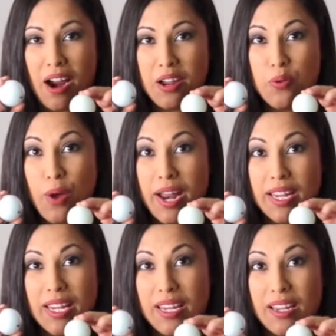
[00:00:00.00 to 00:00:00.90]
you
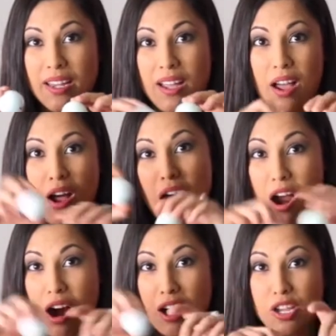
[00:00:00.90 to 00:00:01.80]
ready?
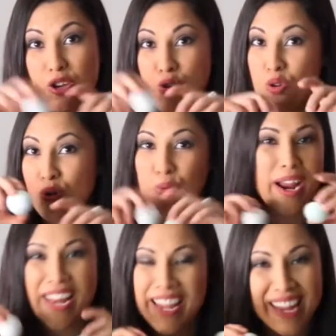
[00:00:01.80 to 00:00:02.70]
Are you
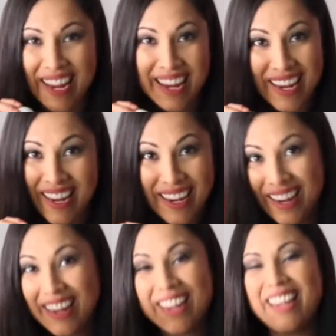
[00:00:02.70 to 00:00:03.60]

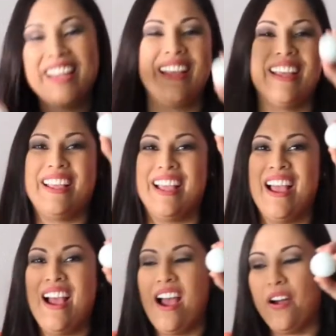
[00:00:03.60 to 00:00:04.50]
ready?
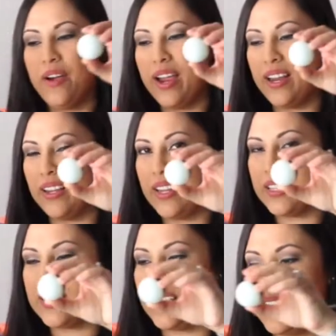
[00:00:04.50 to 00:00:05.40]
All right,
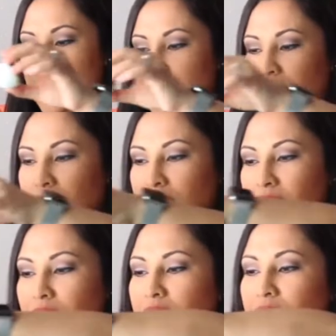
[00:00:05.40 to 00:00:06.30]
let's see.
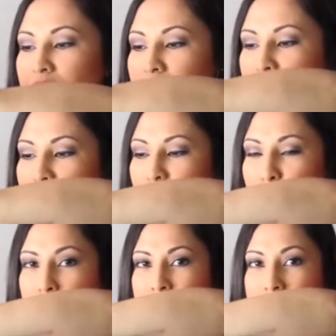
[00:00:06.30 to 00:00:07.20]

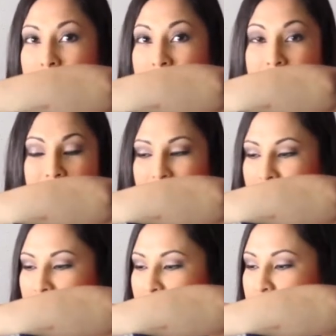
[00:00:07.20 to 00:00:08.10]
3,
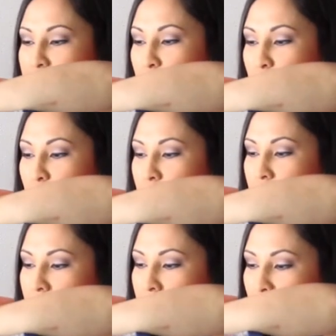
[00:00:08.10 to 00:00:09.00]
2,
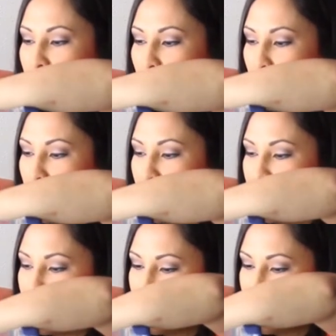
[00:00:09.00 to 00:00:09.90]
1.